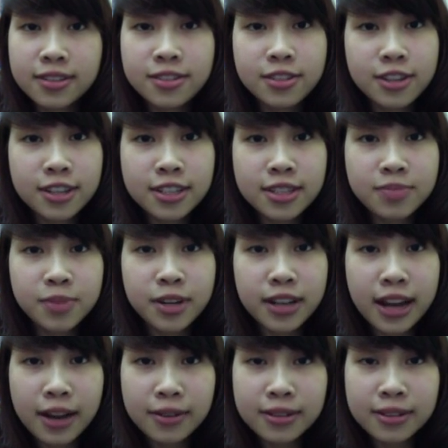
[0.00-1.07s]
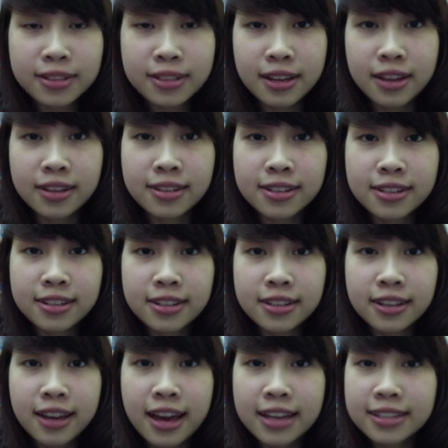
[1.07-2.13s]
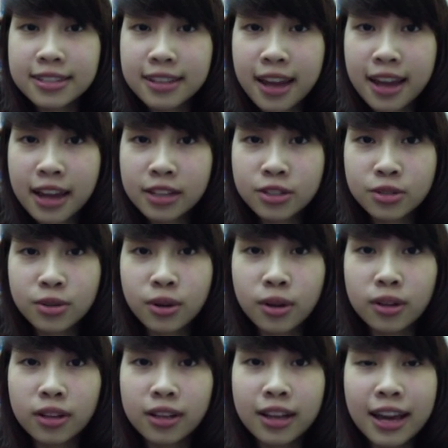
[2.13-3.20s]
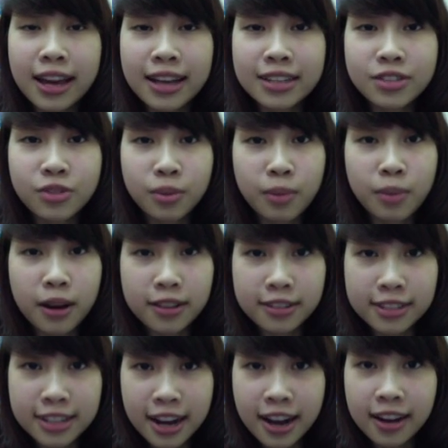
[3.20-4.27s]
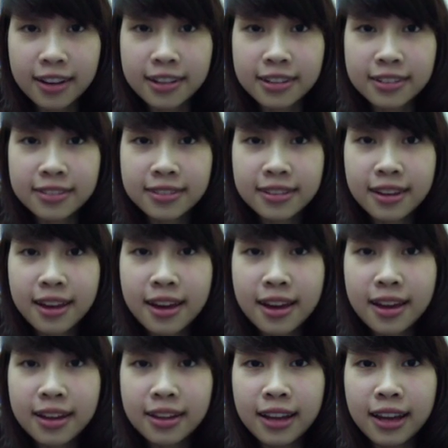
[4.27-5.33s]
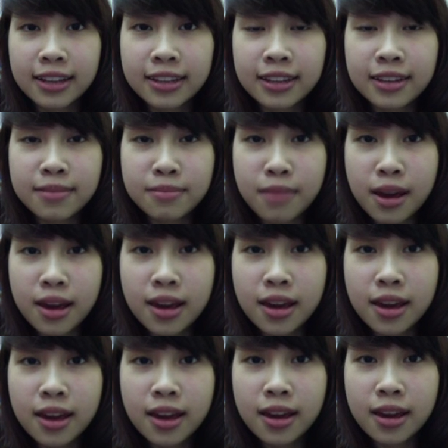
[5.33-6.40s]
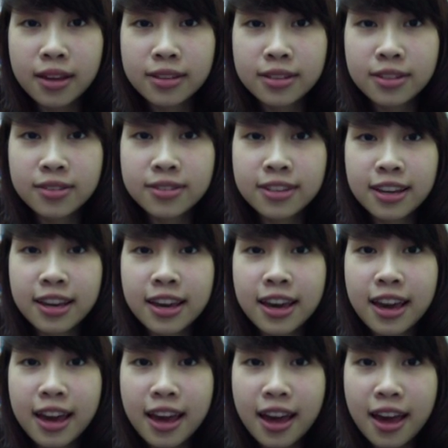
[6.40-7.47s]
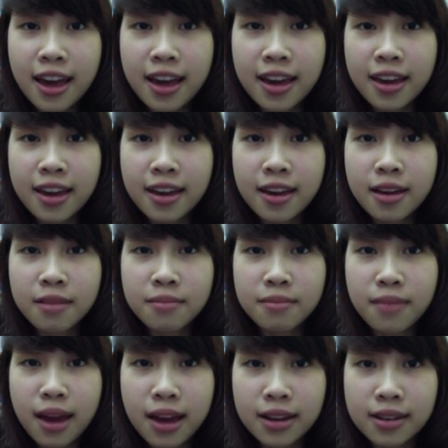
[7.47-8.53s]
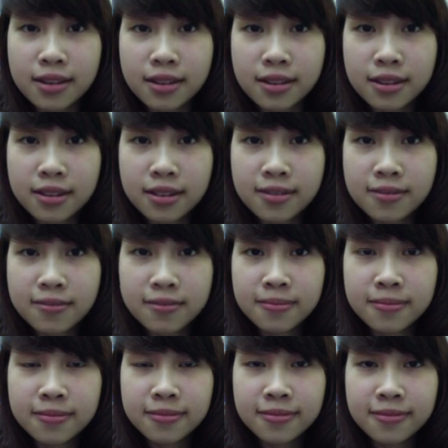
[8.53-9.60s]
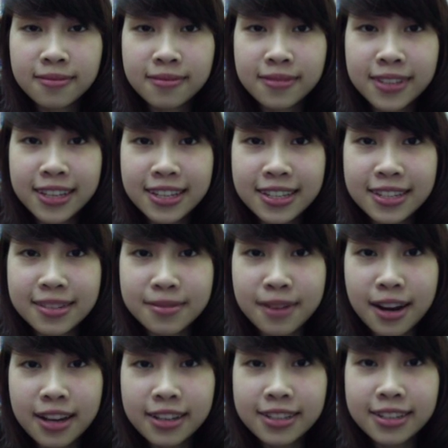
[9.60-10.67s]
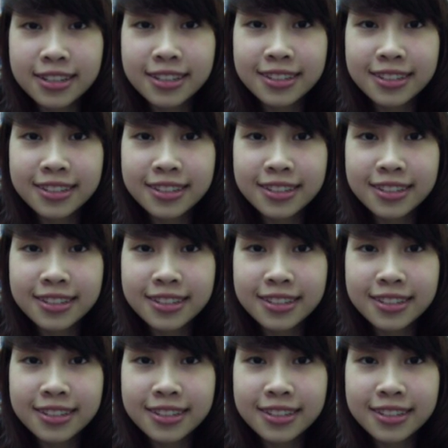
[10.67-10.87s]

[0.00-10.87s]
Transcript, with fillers: Just pronounce it as natural as your mother tongue, like in "me." So you say a eh, men. Easy, right?